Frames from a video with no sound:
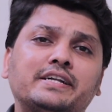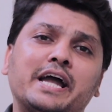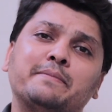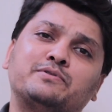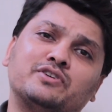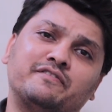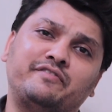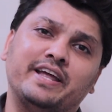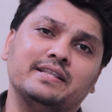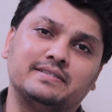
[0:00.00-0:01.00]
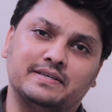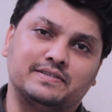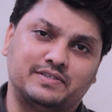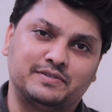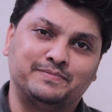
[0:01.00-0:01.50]
types of
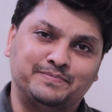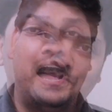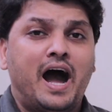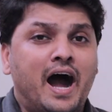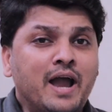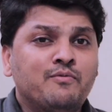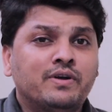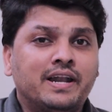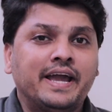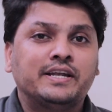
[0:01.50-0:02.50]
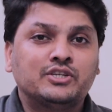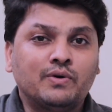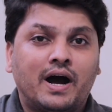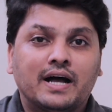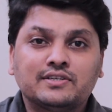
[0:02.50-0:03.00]
tenses, I would like to
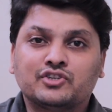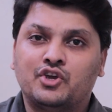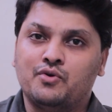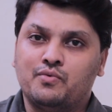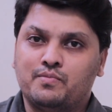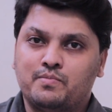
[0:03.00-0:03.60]
ask you